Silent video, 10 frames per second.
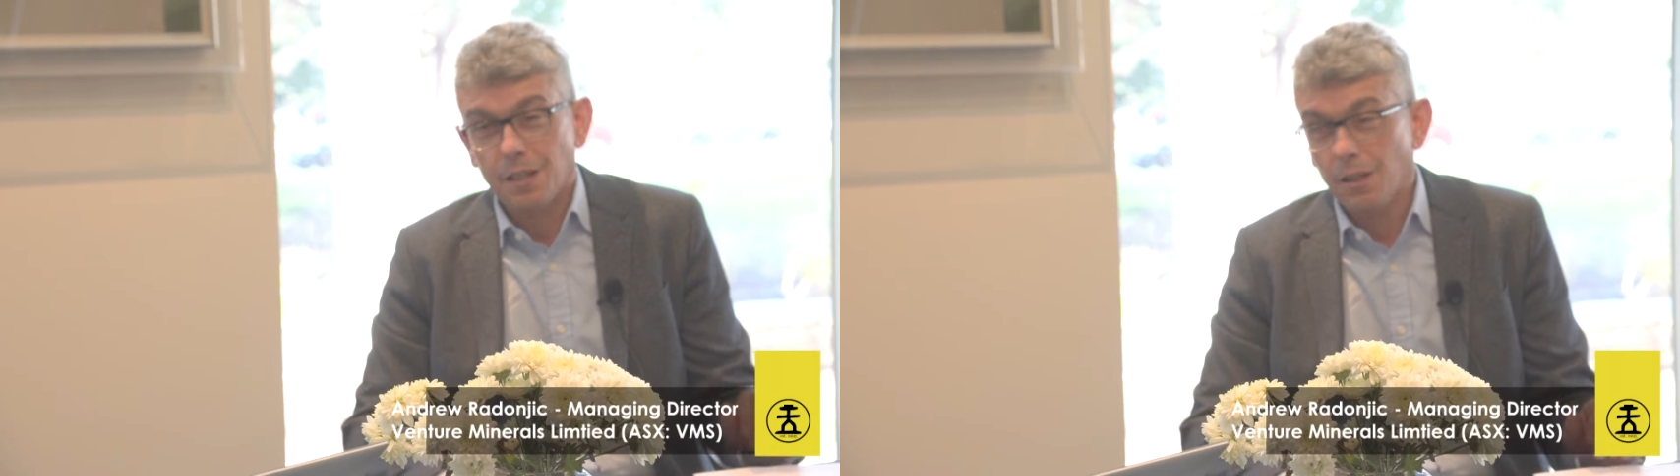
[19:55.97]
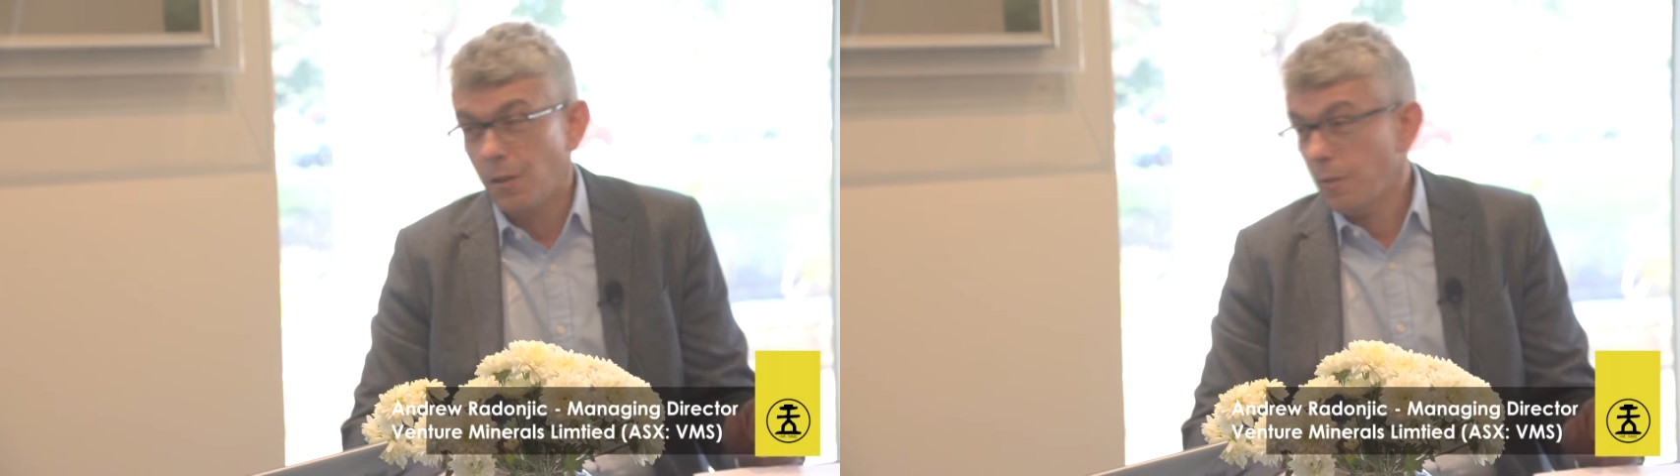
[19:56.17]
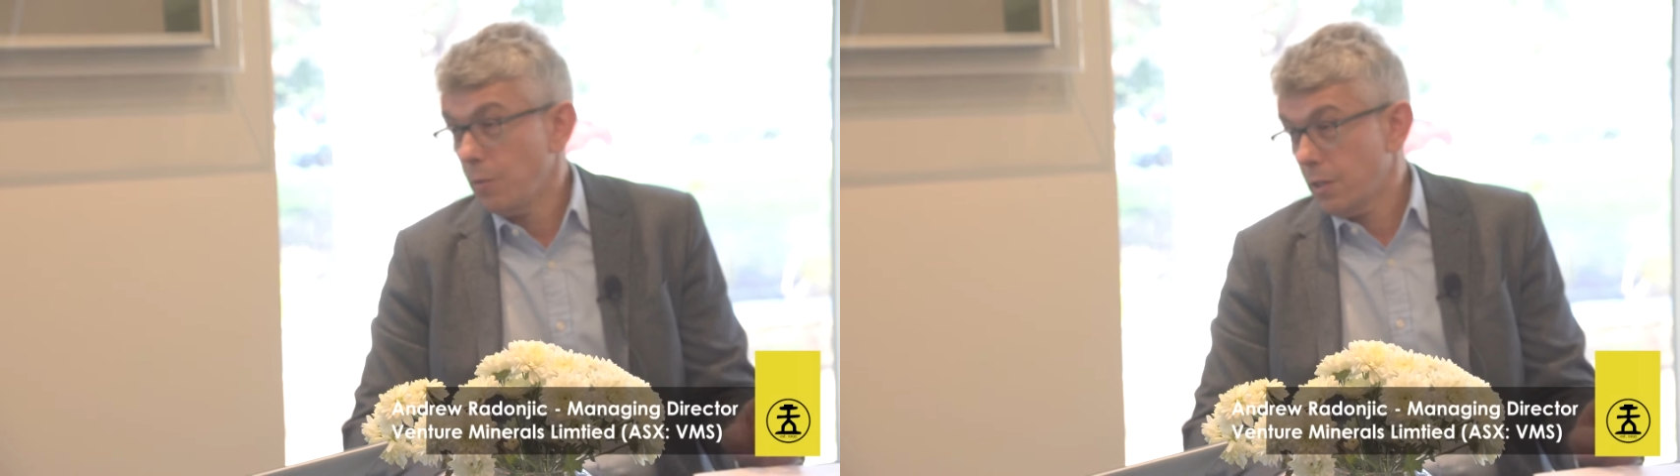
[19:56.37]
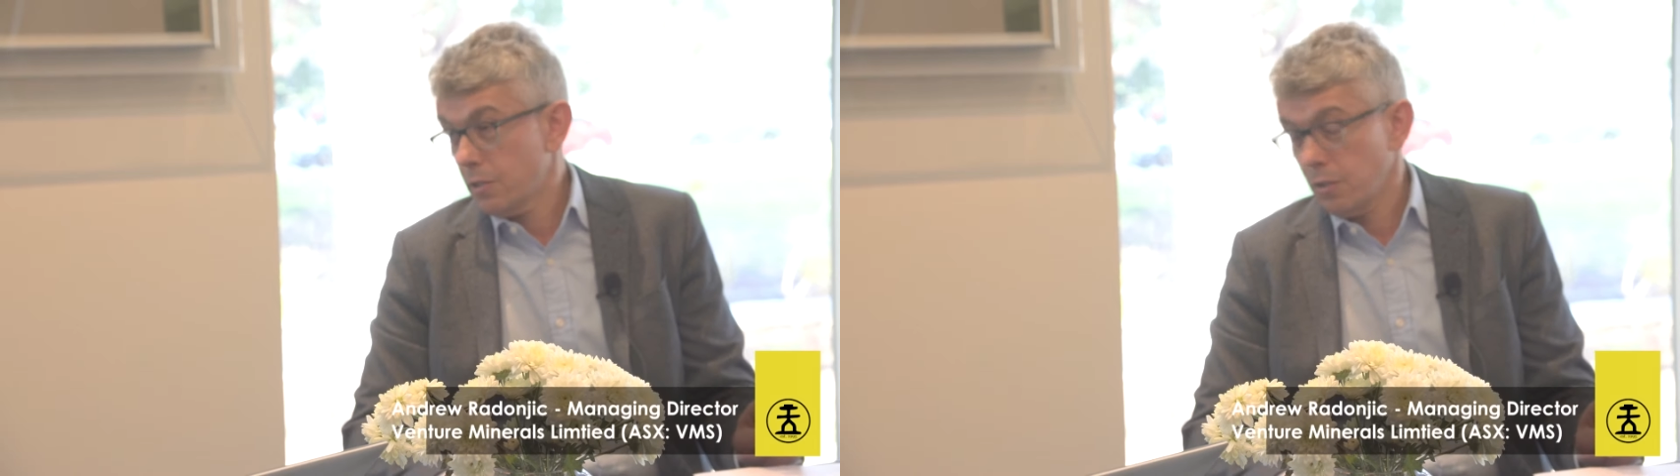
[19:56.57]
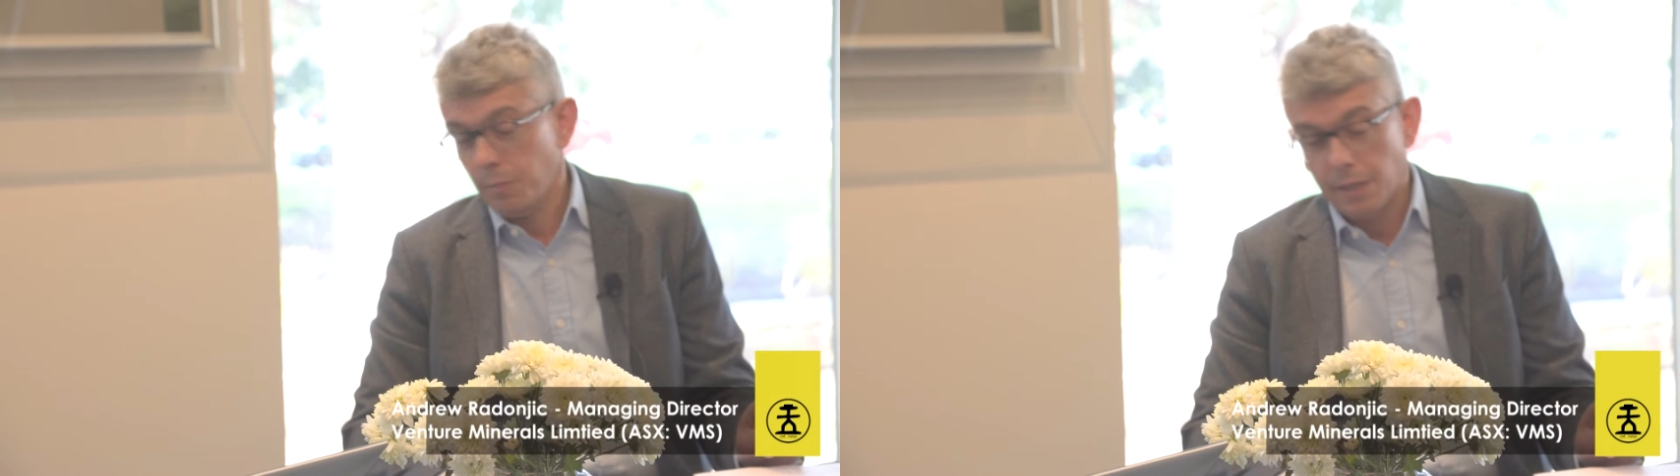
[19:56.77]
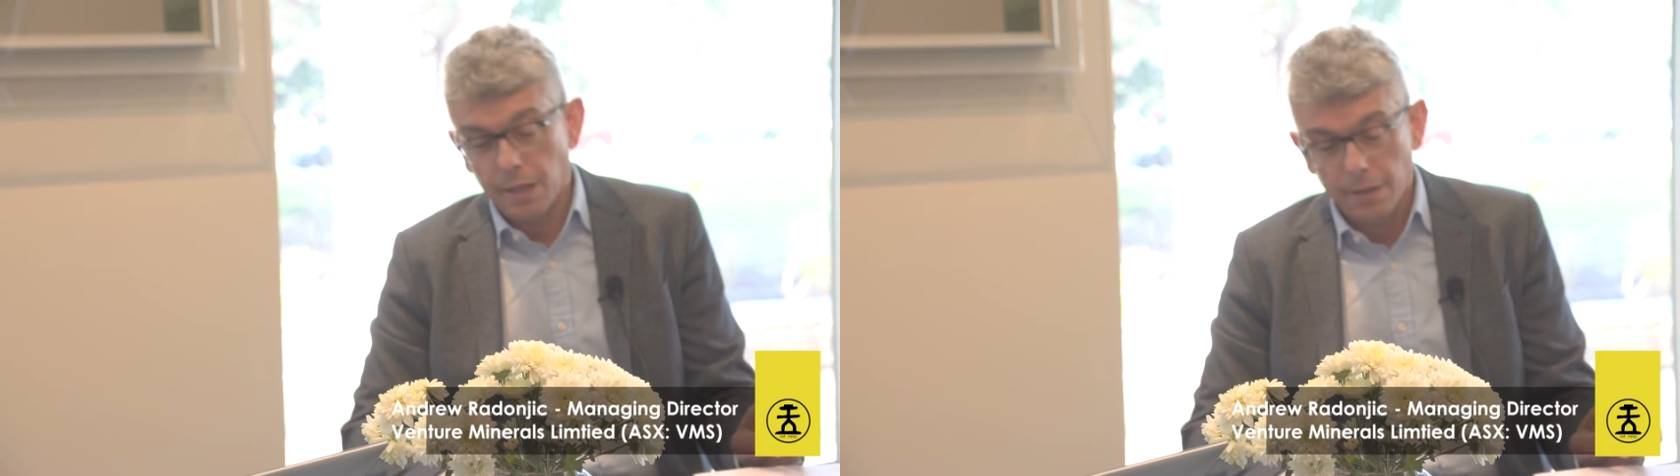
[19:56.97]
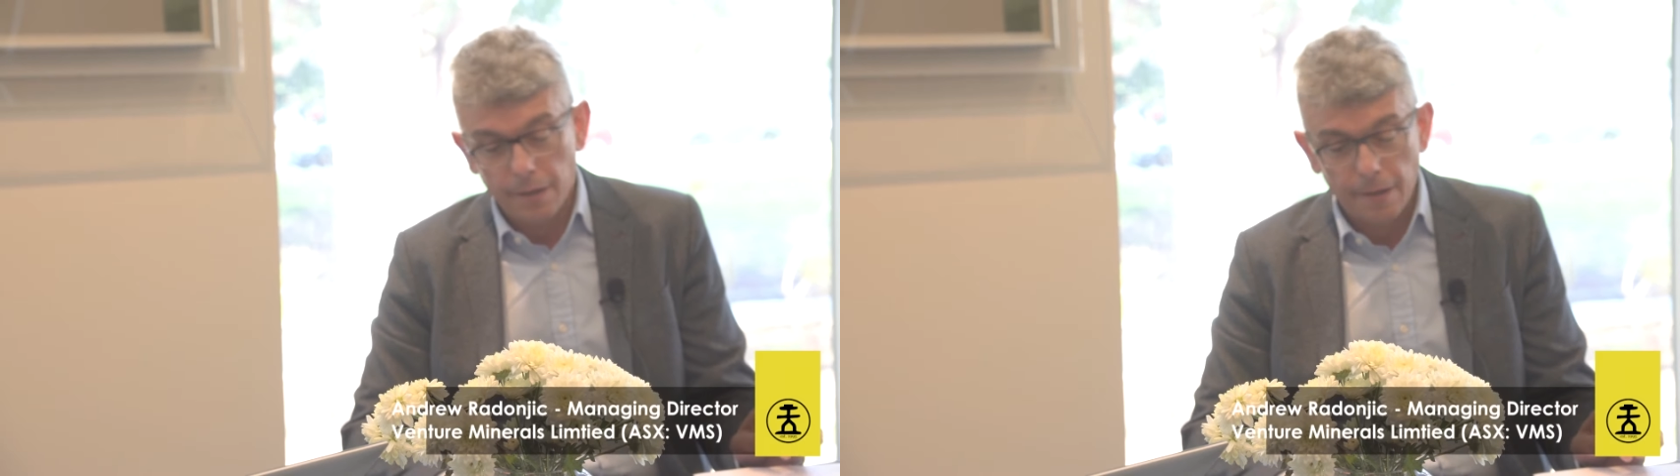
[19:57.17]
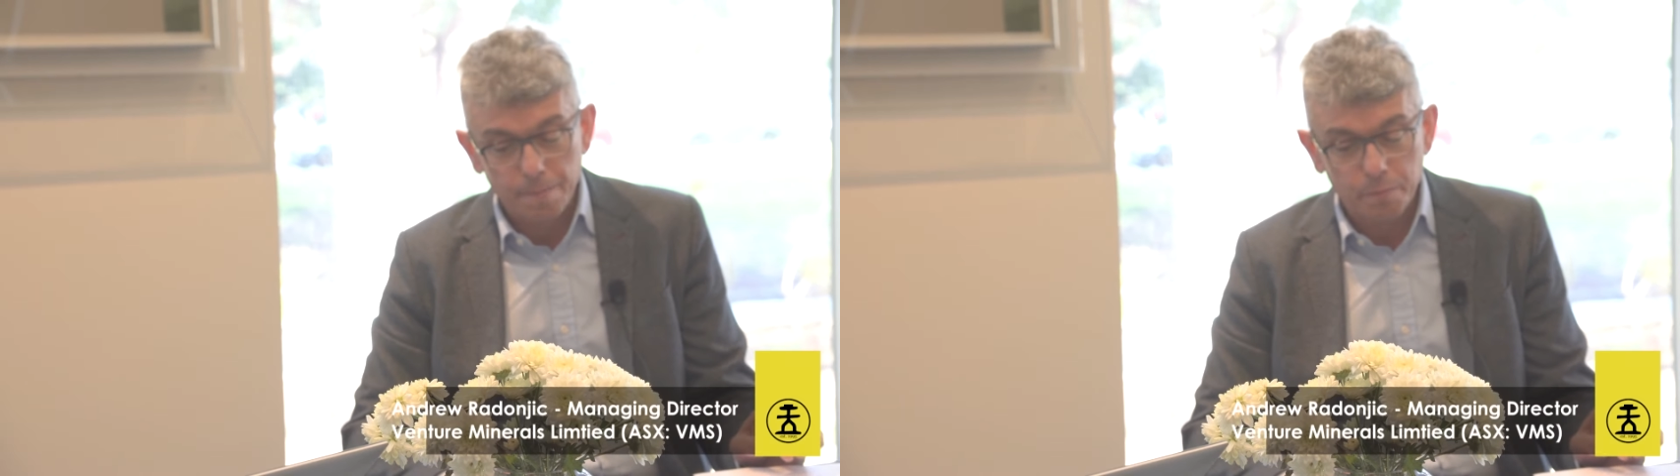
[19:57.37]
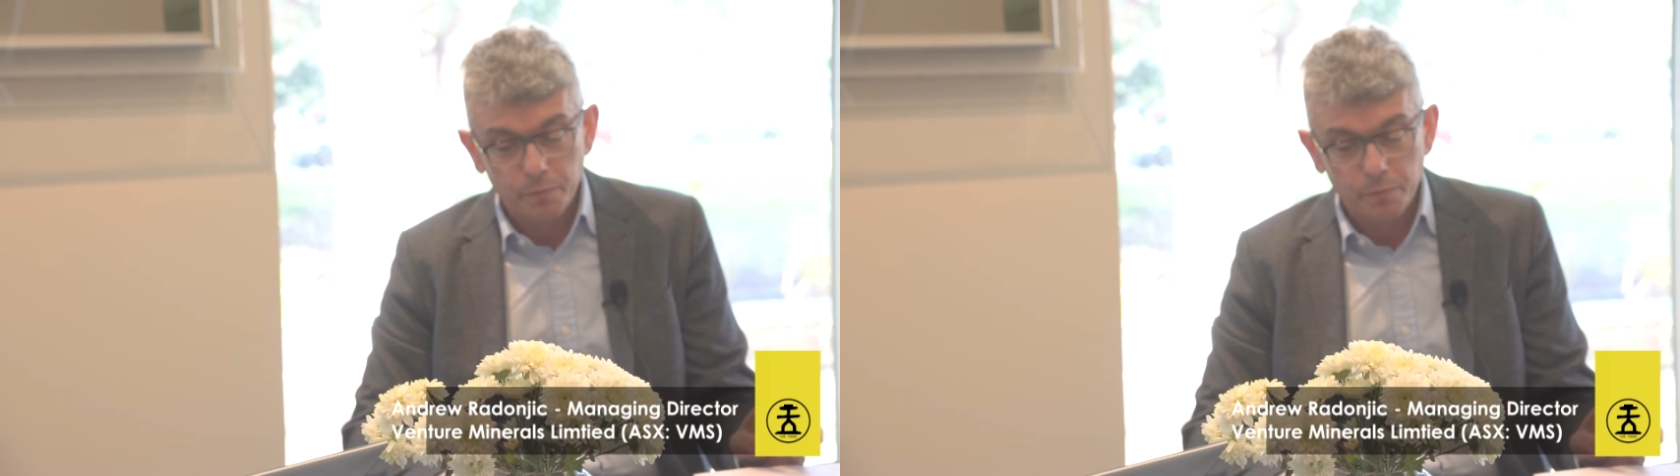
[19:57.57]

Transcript: a lot of work still to be done there.